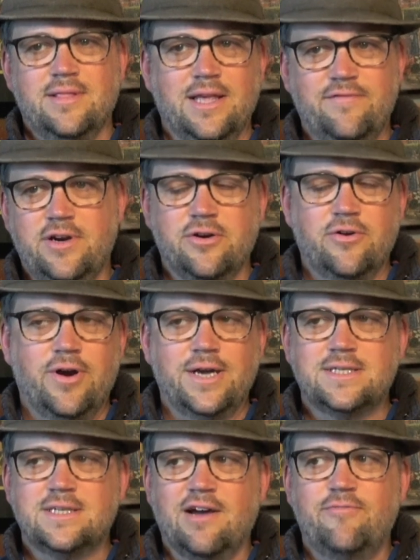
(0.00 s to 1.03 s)
like
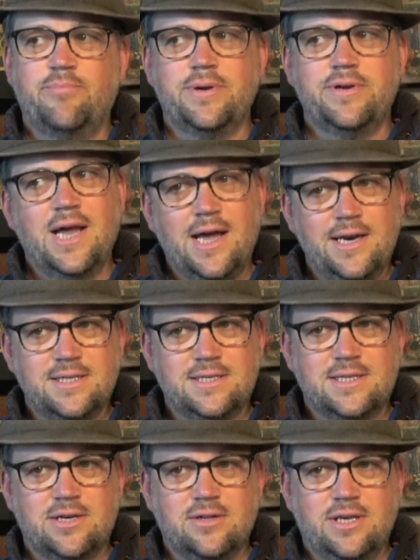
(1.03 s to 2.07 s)
vinaigrette stuff, but not
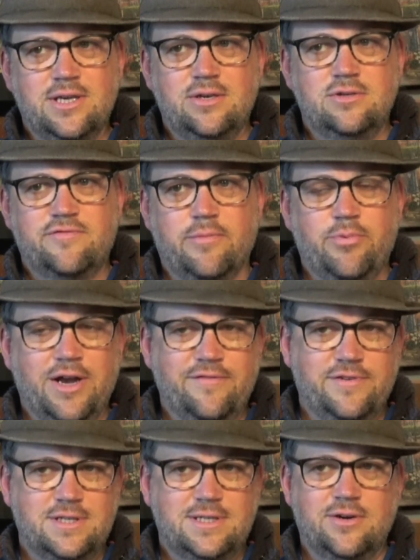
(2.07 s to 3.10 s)
necessarily used for
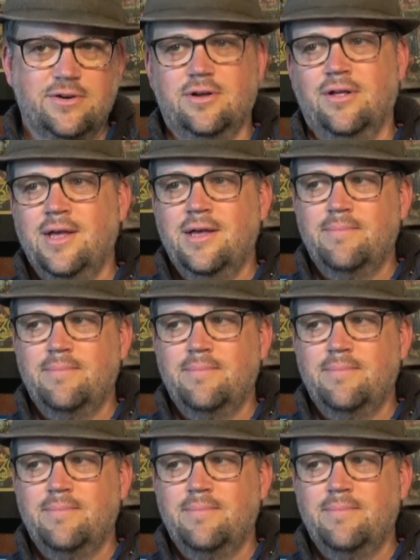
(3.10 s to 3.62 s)
breakfast cereal,